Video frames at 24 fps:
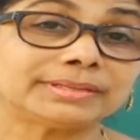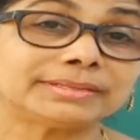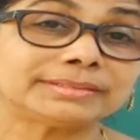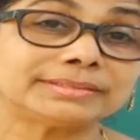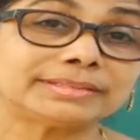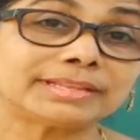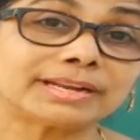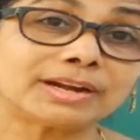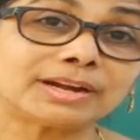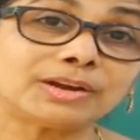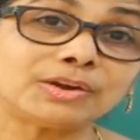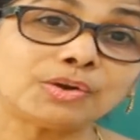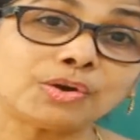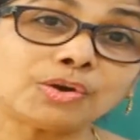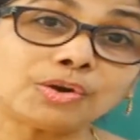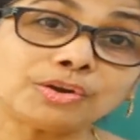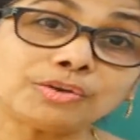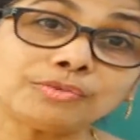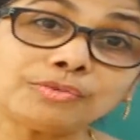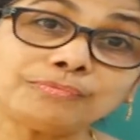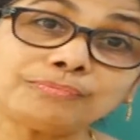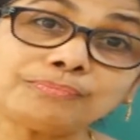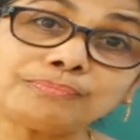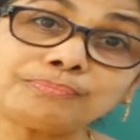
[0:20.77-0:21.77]
There are a
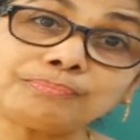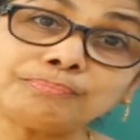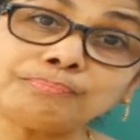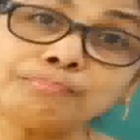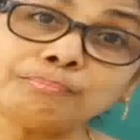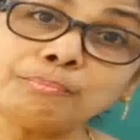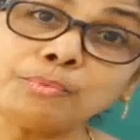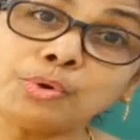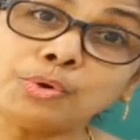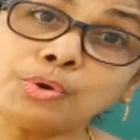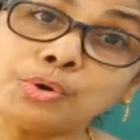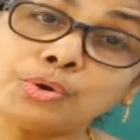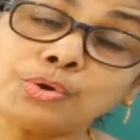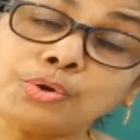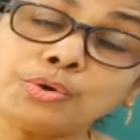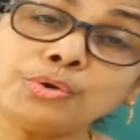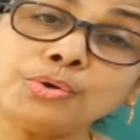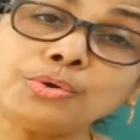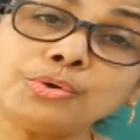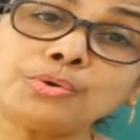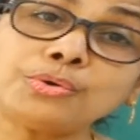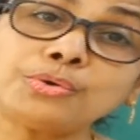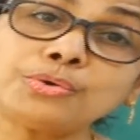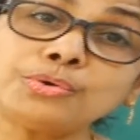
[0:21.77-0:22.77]
lot of
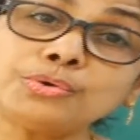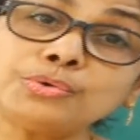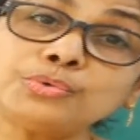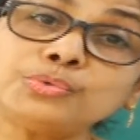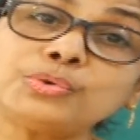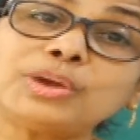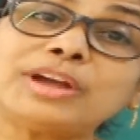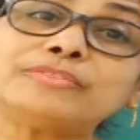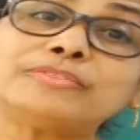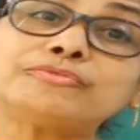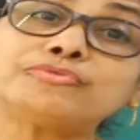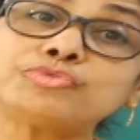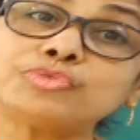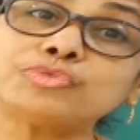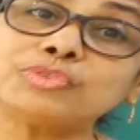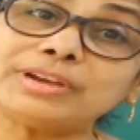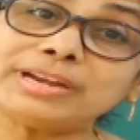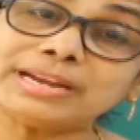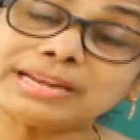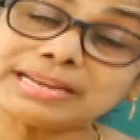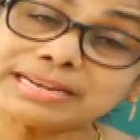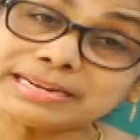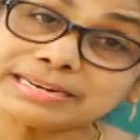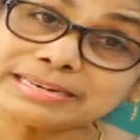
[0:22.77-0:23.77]
more you have to
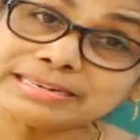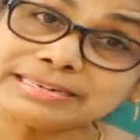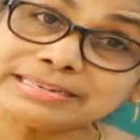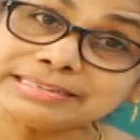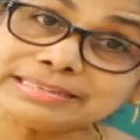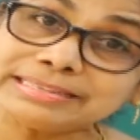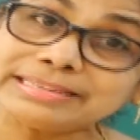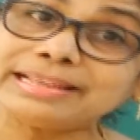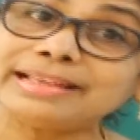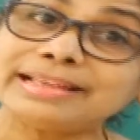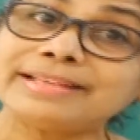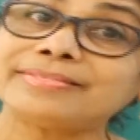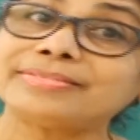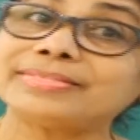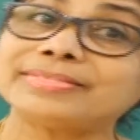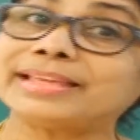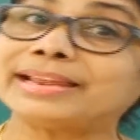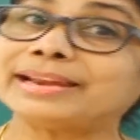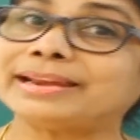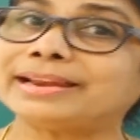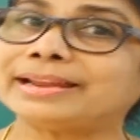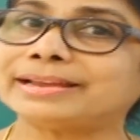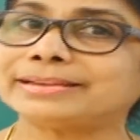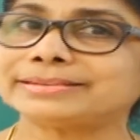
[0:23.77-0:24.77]
learn
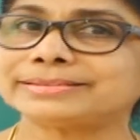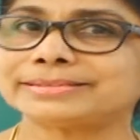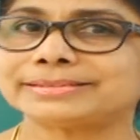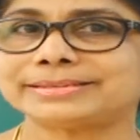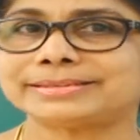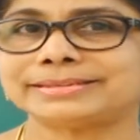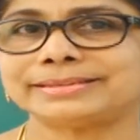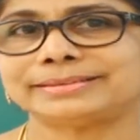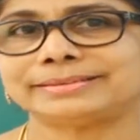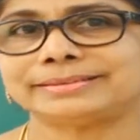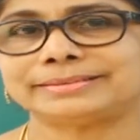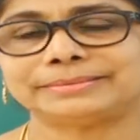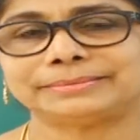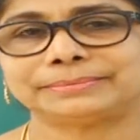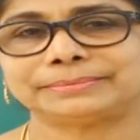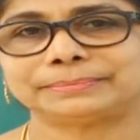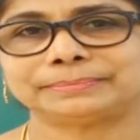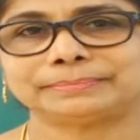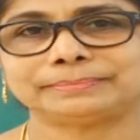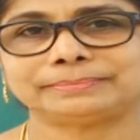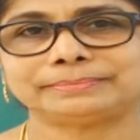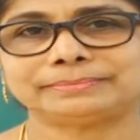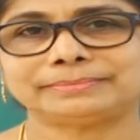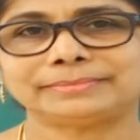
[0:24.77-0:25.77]
than last year.
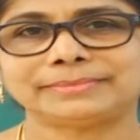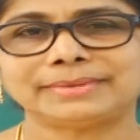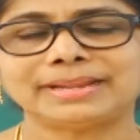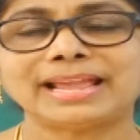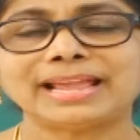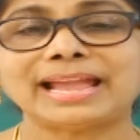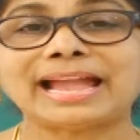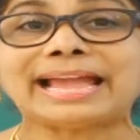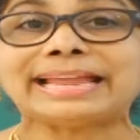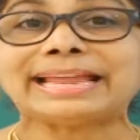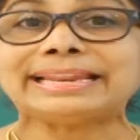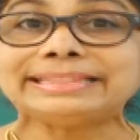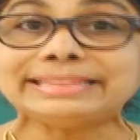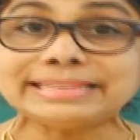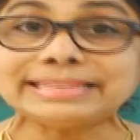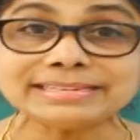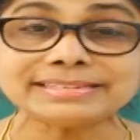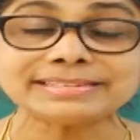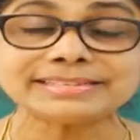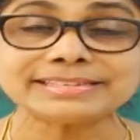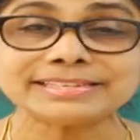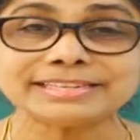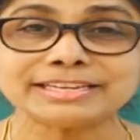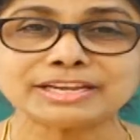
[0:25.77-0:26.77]
And
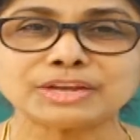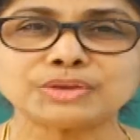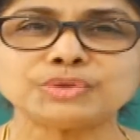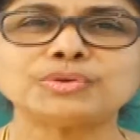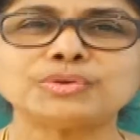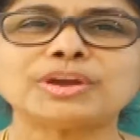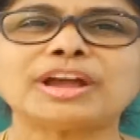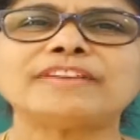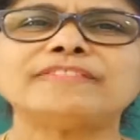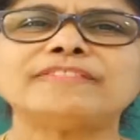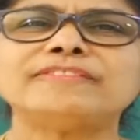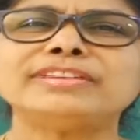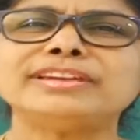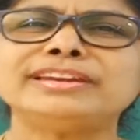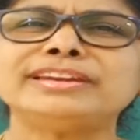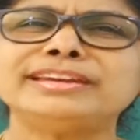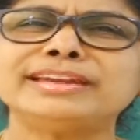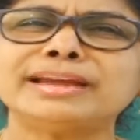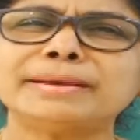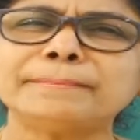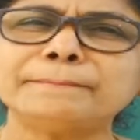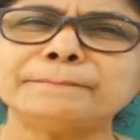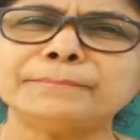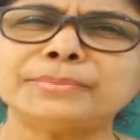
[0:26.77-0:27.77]
this year you have
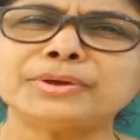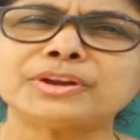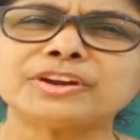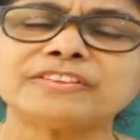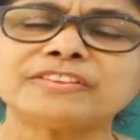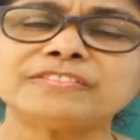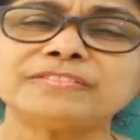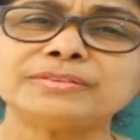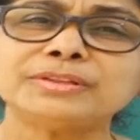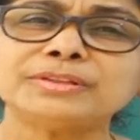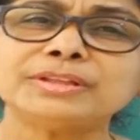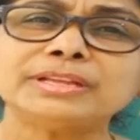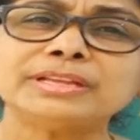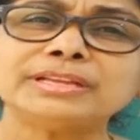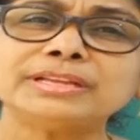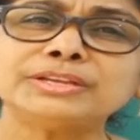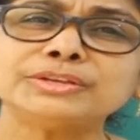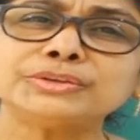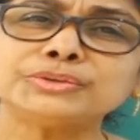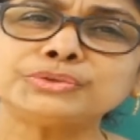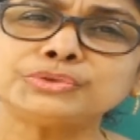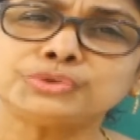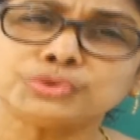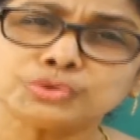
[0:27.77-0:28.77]
number of
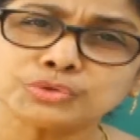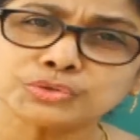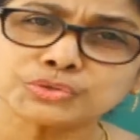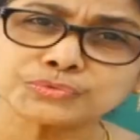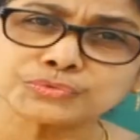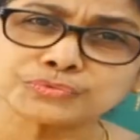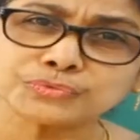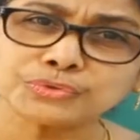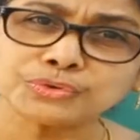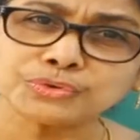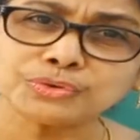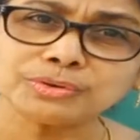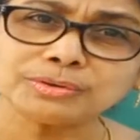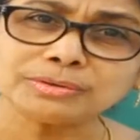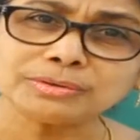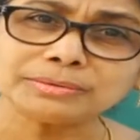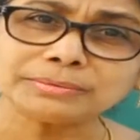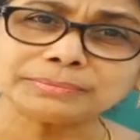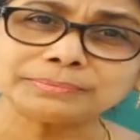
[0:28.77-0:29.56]
useful,